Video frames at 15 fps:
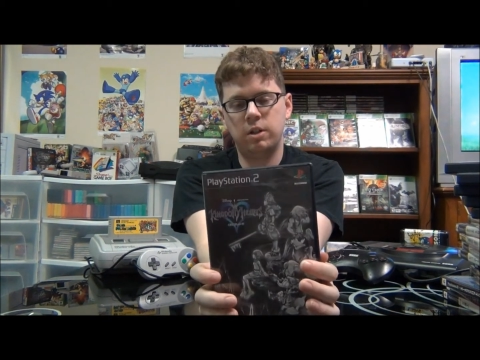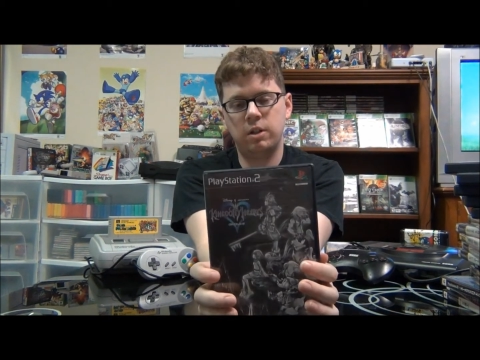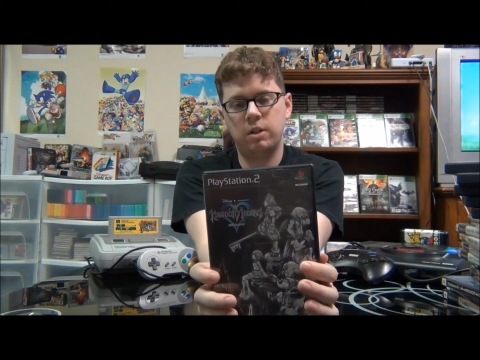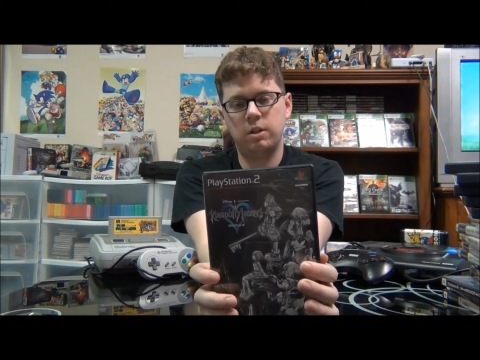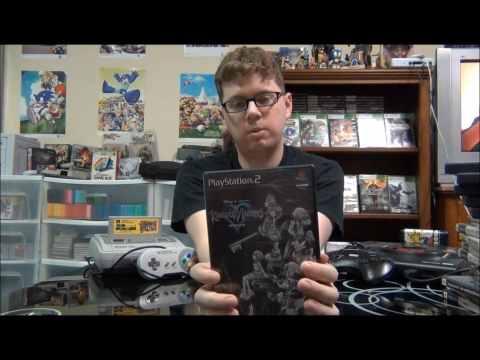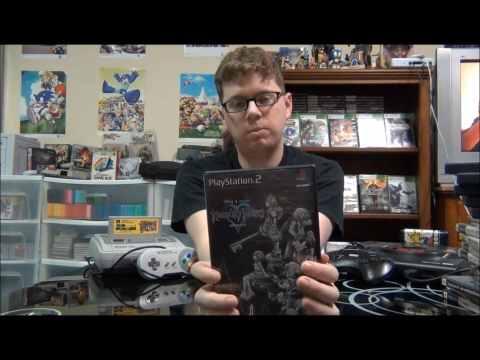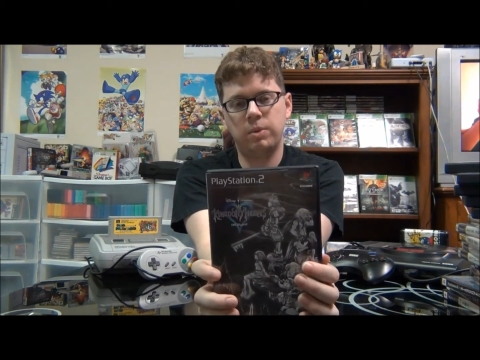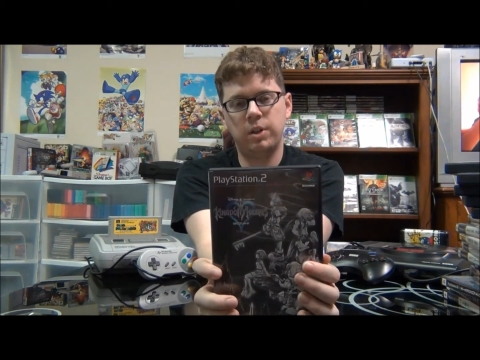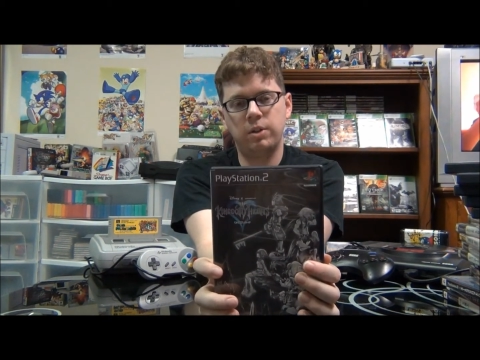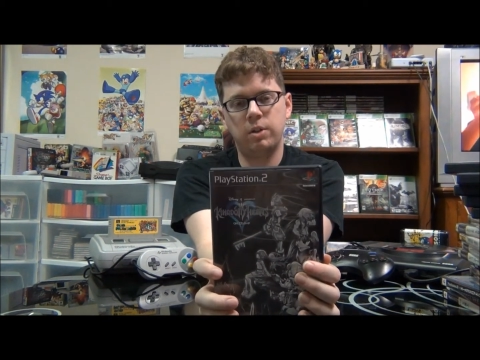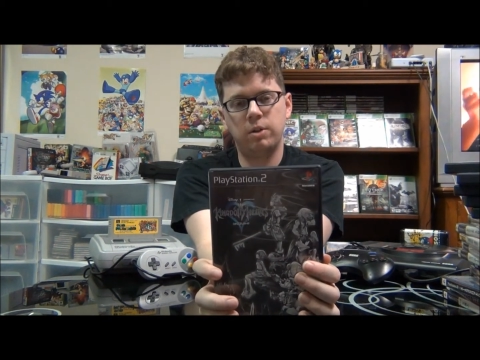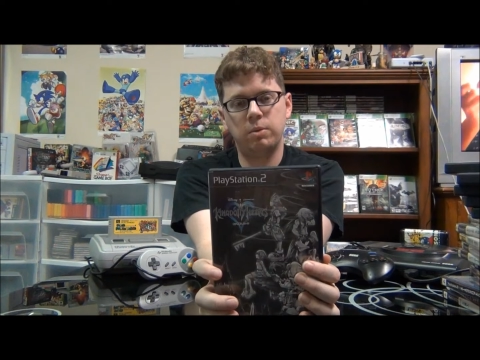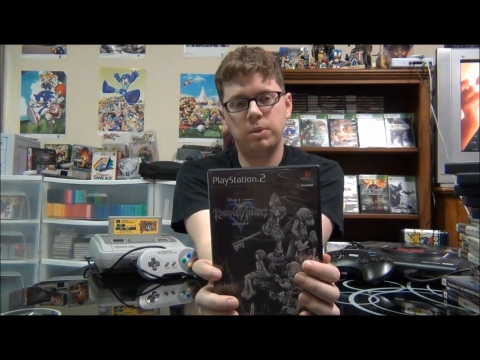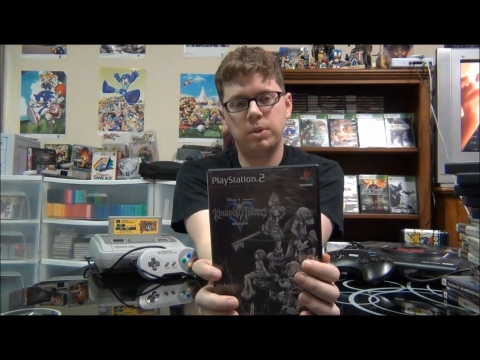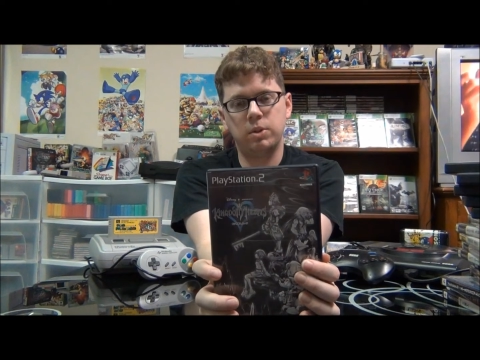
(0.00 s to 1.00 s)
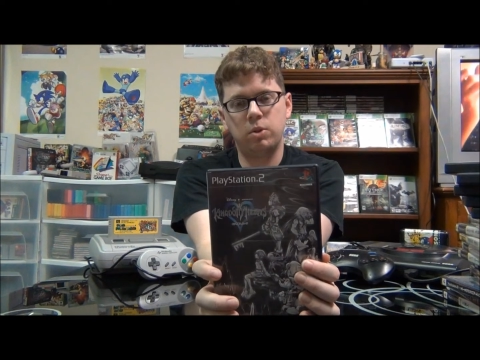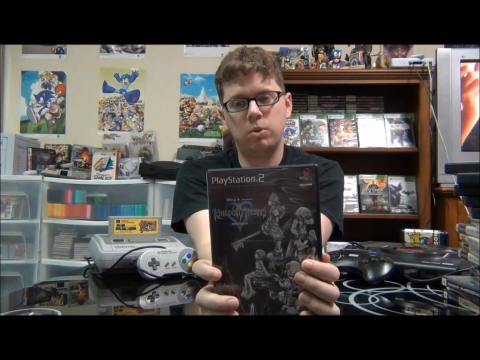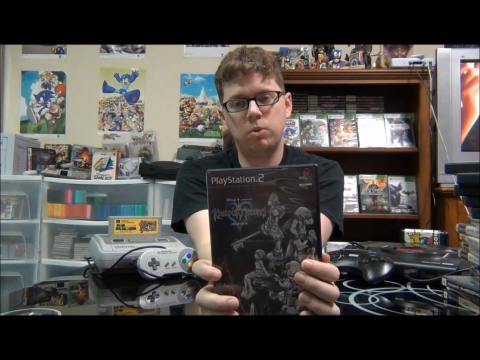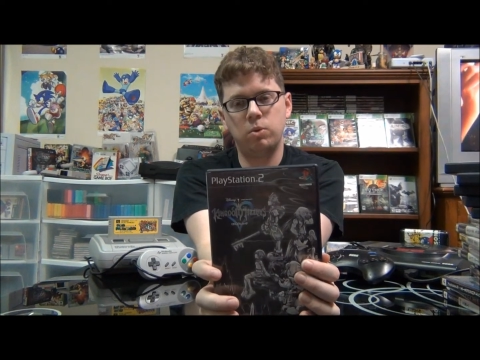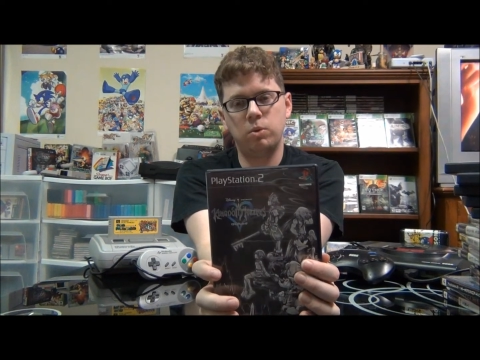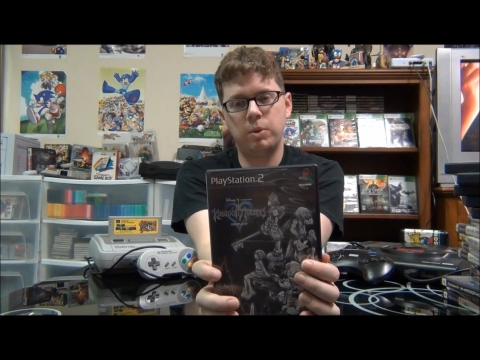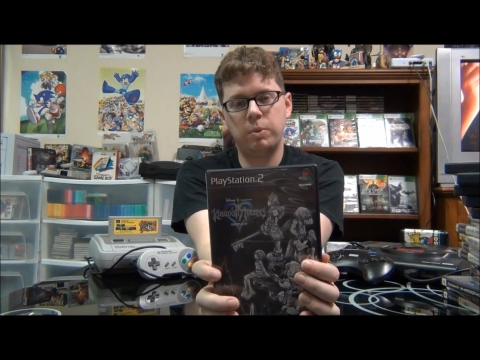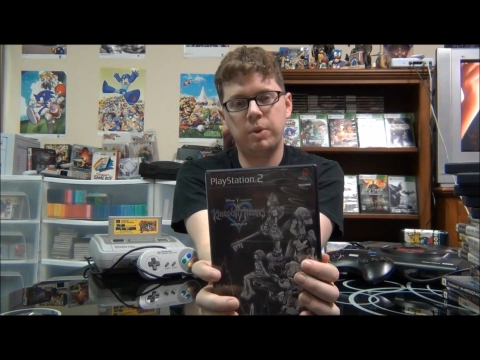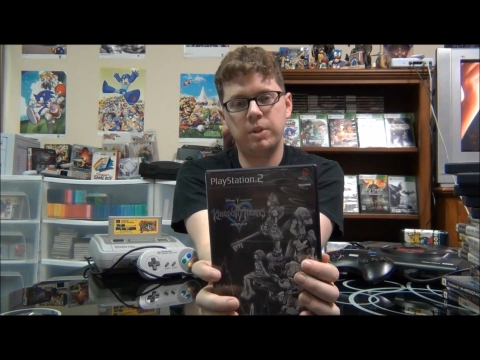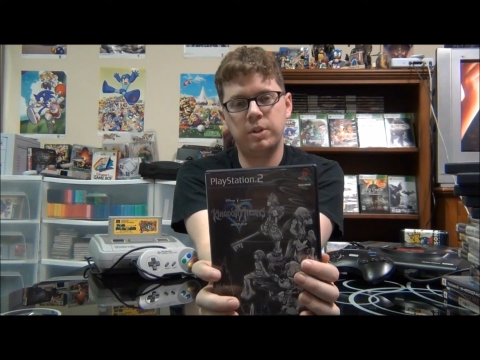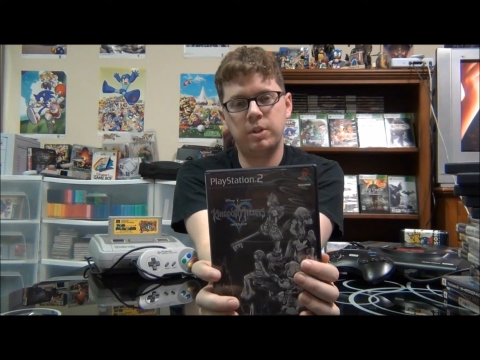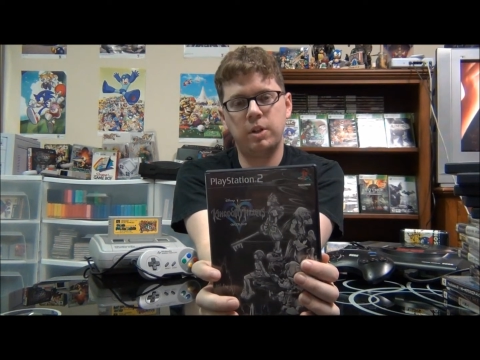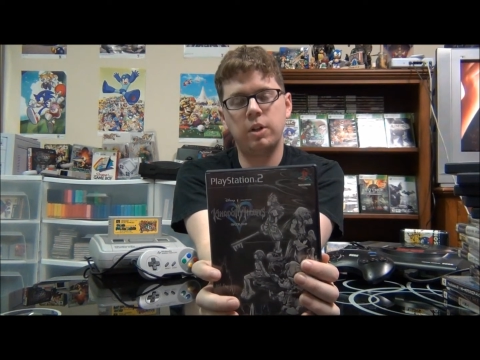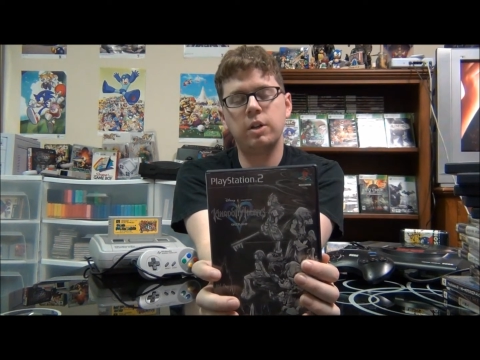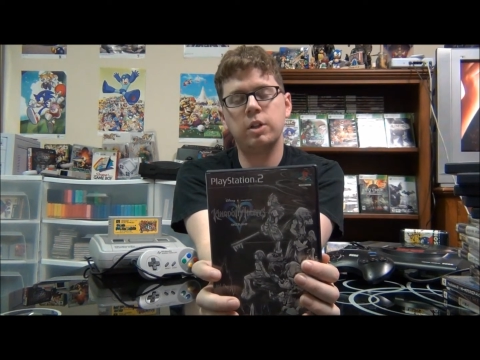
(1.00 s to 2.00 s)
I thought it was cool. It was
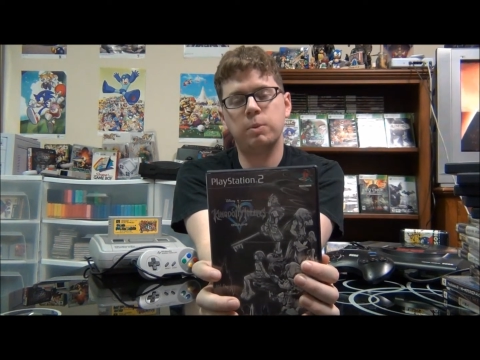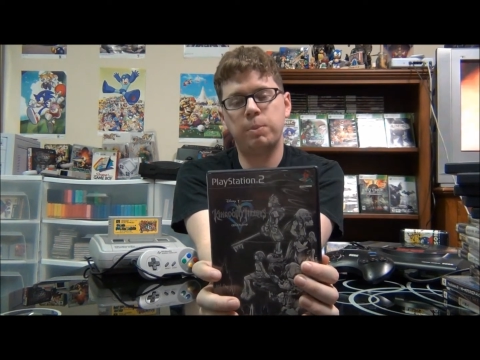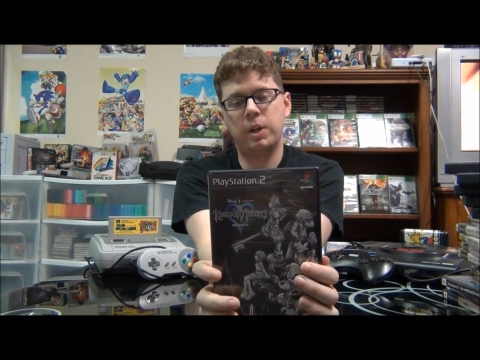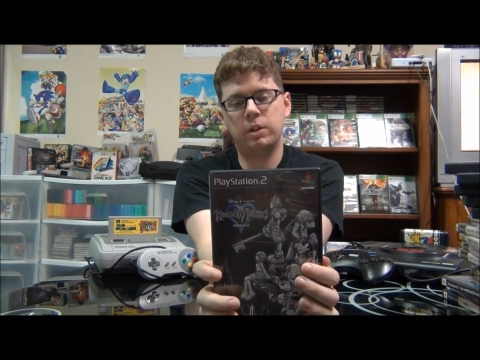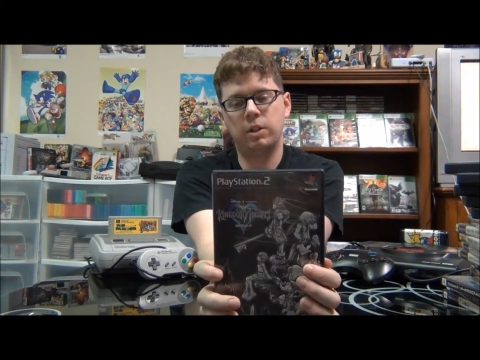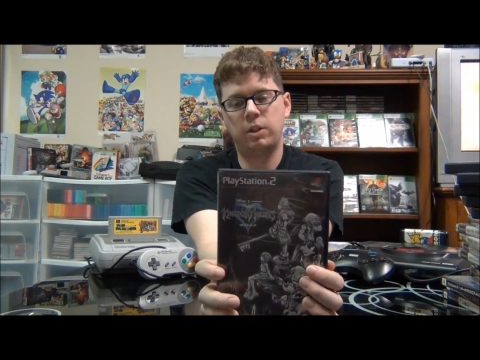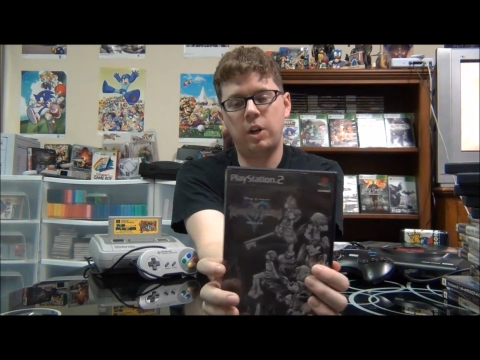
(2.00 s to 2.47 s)
an unexpected